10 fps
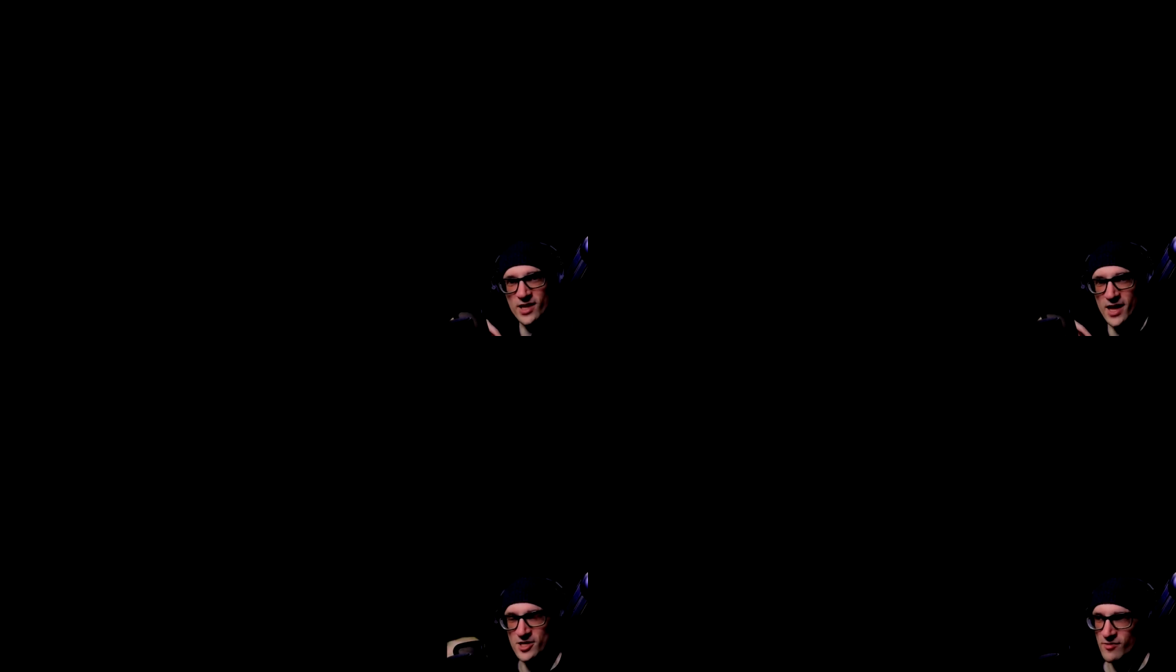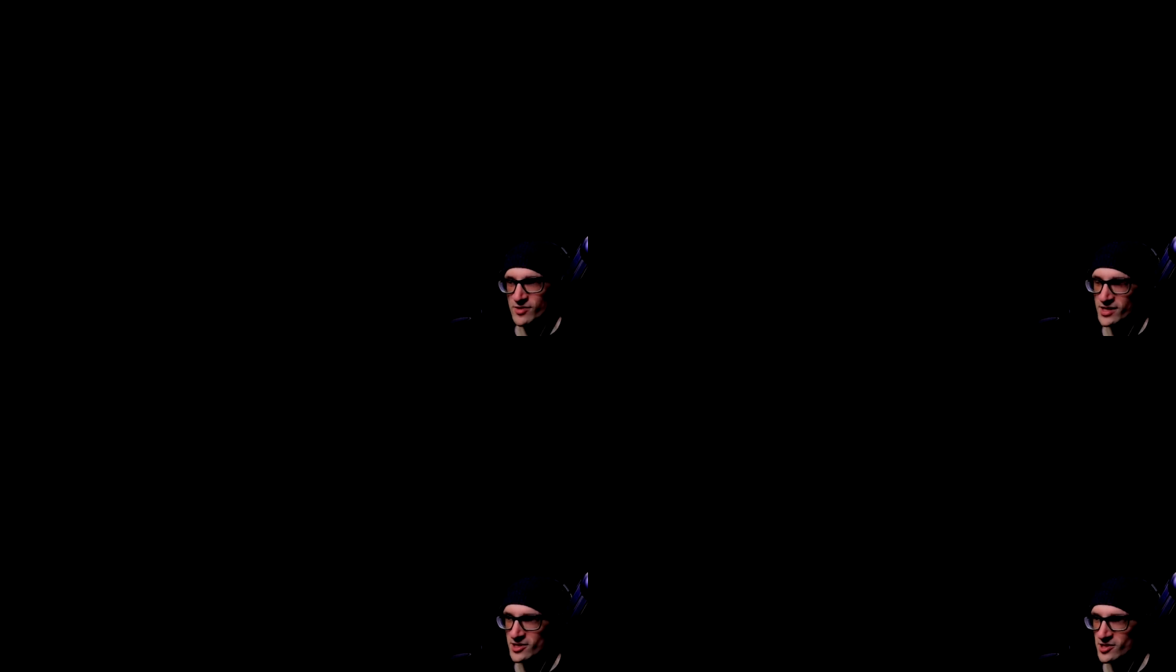to catch
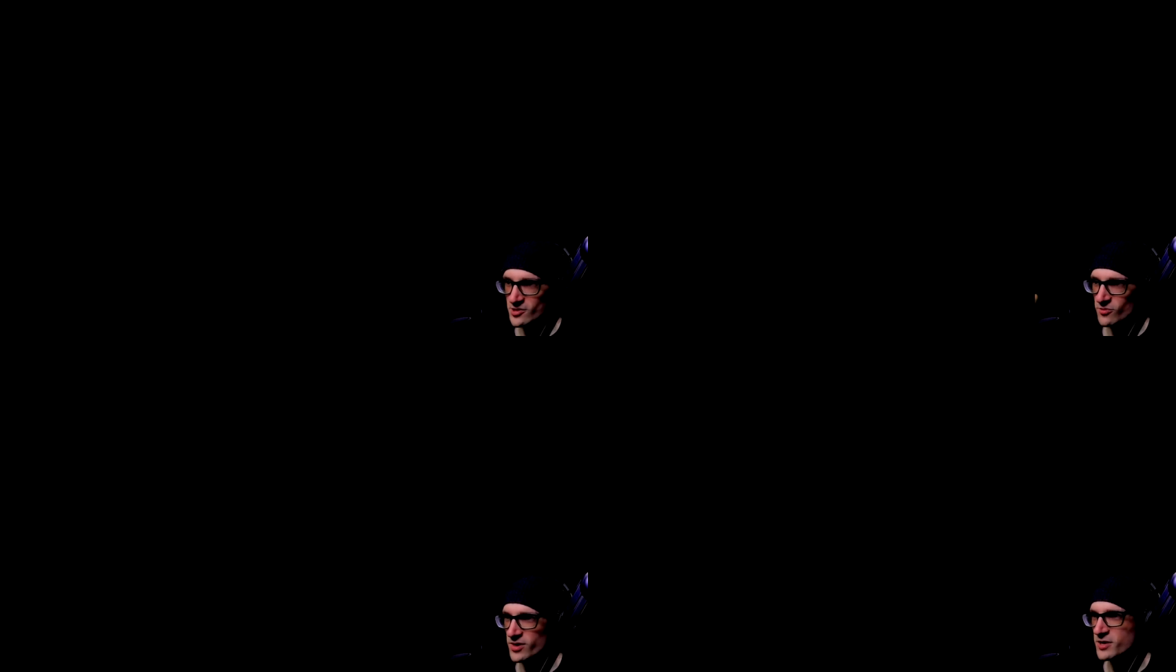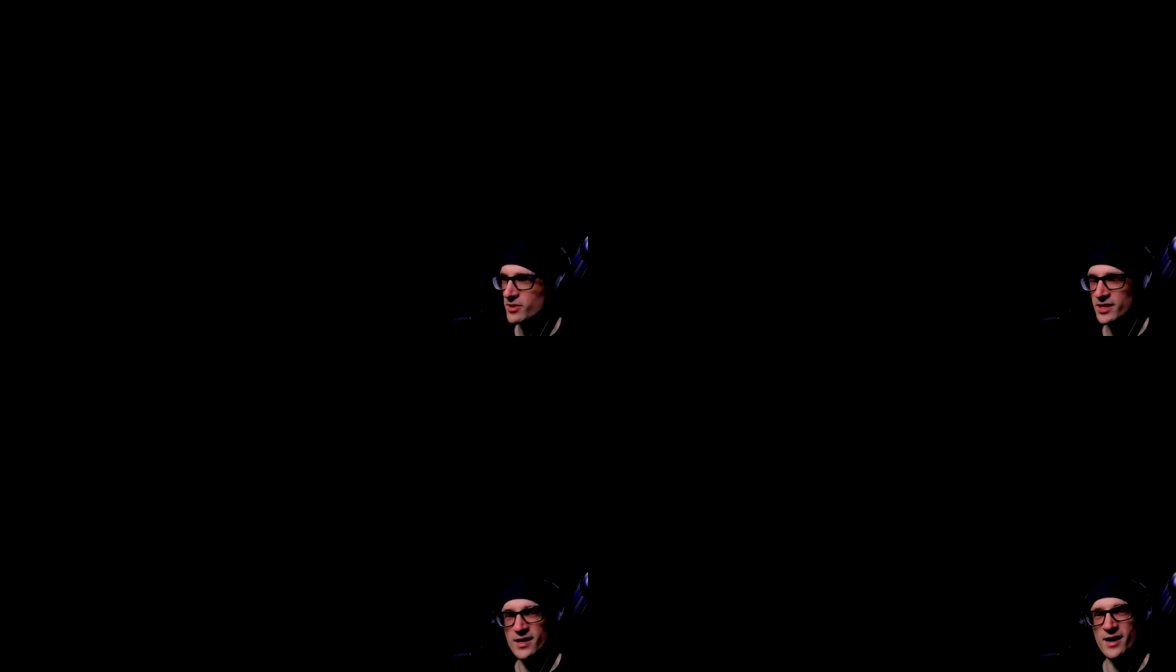everything just to read
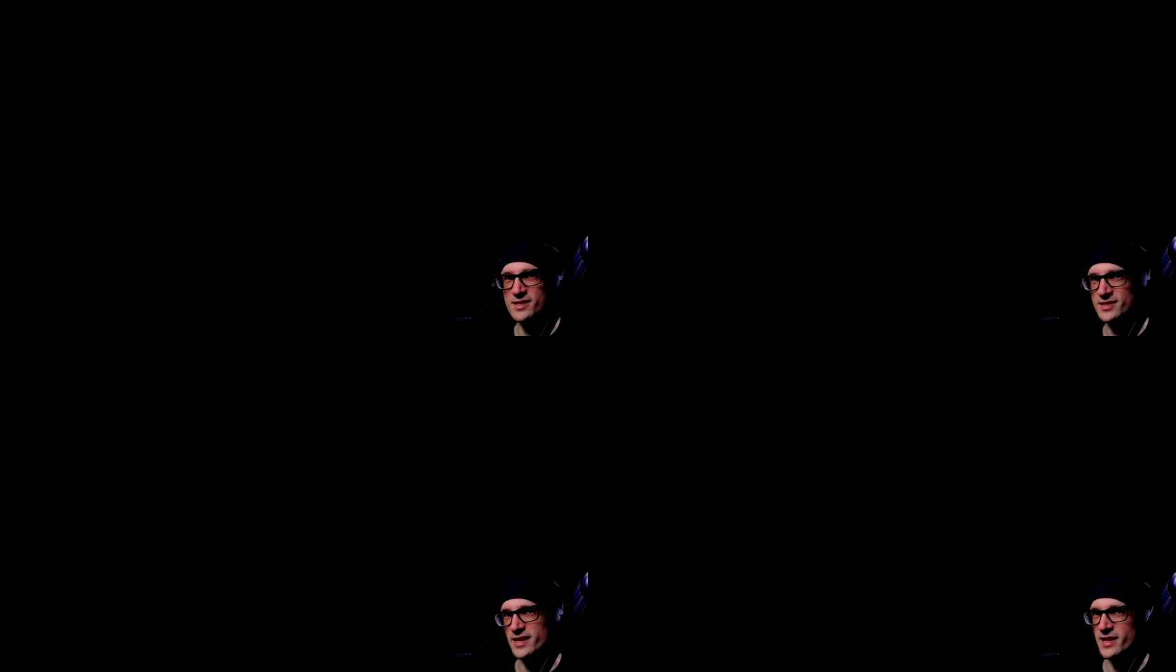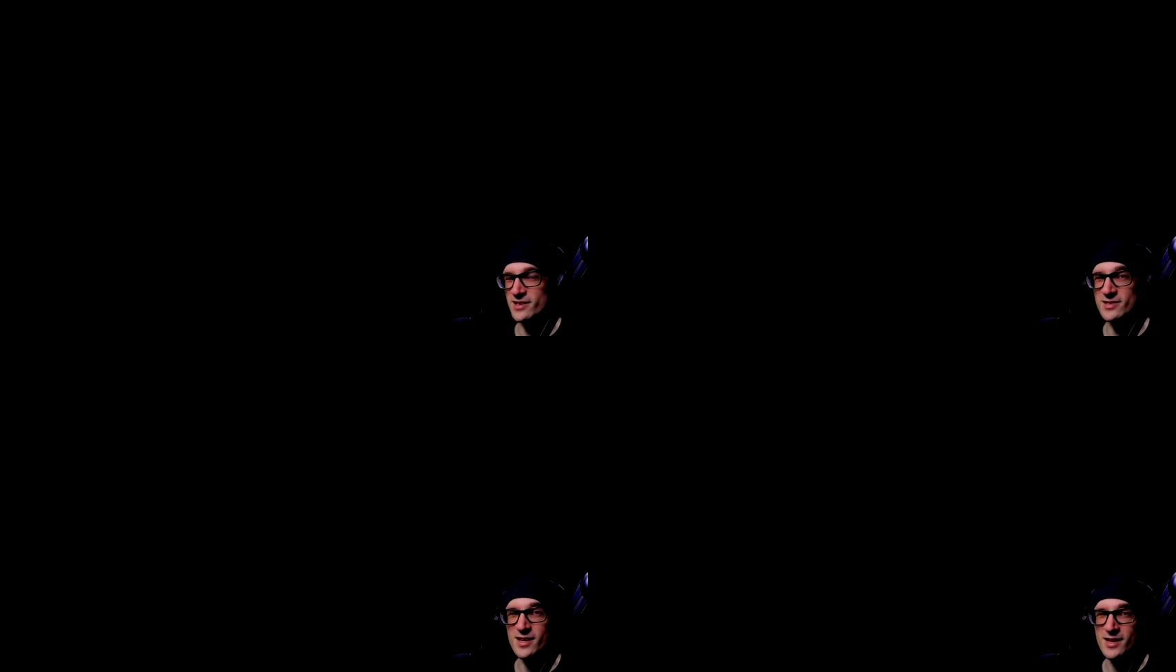what the guy
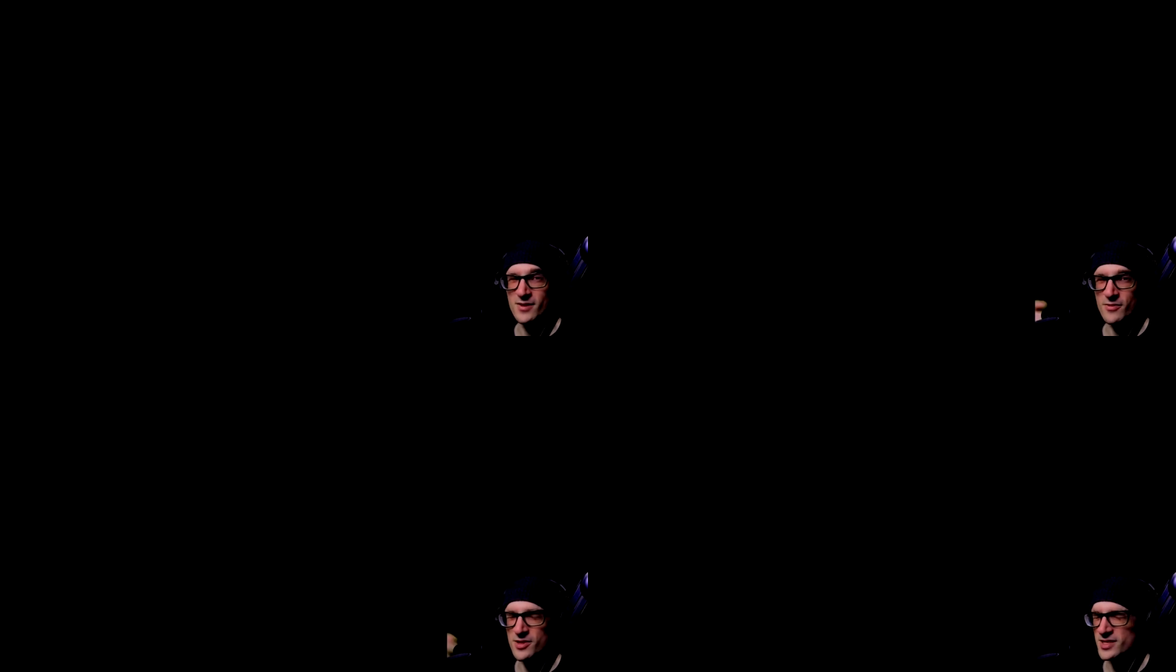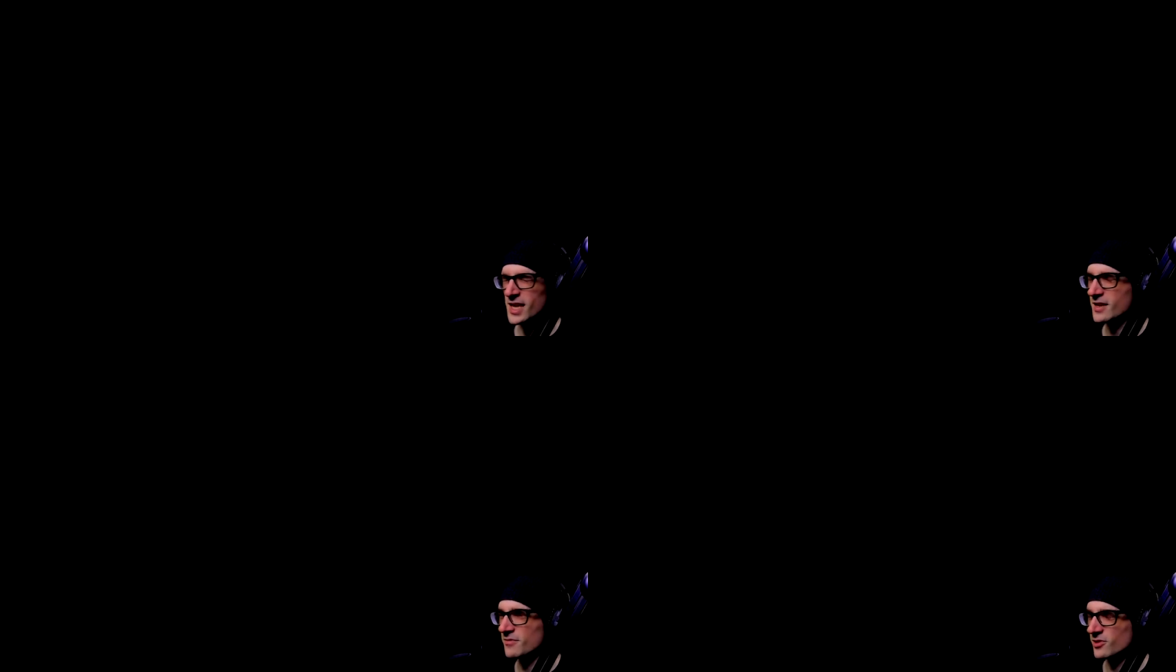says, for the
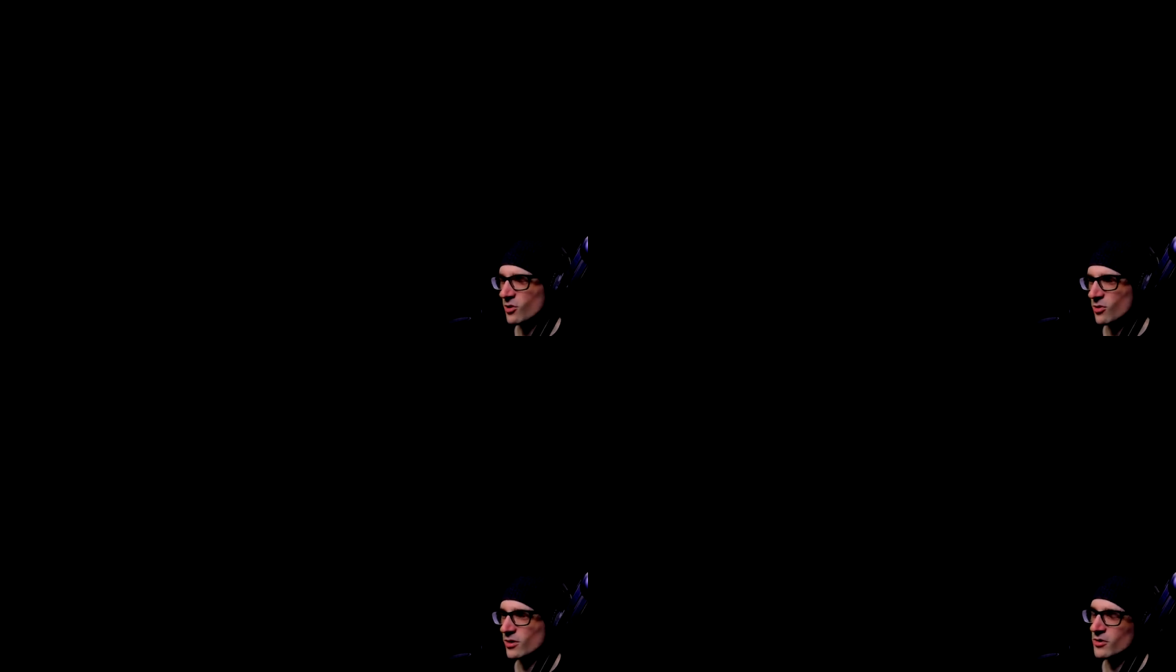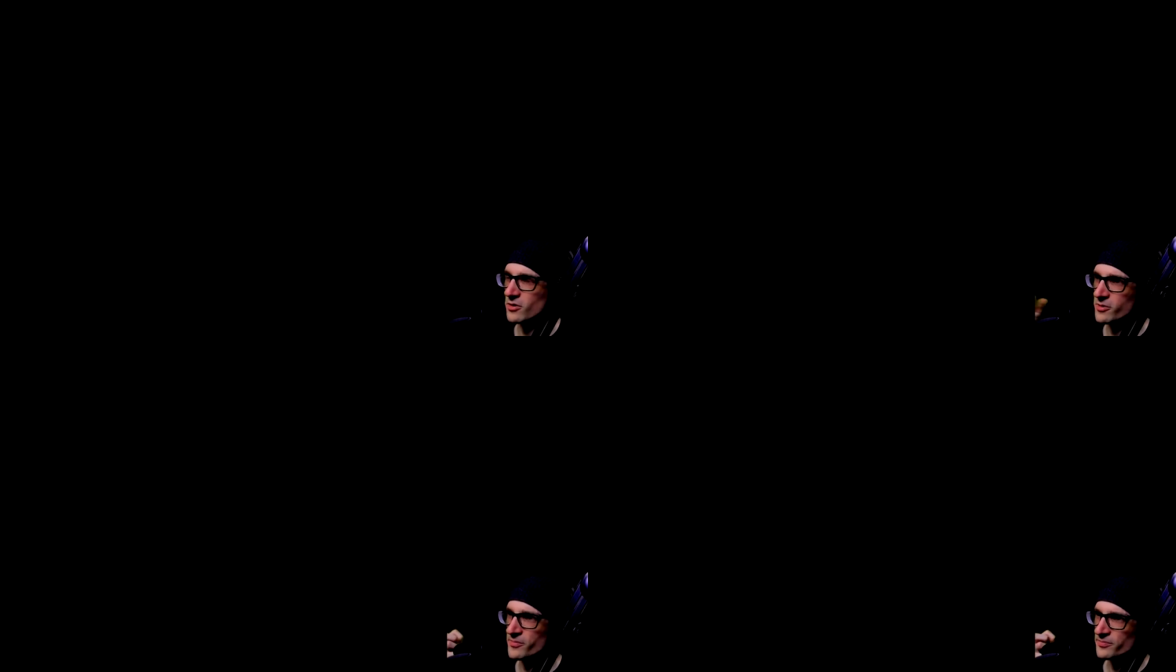sake of lore or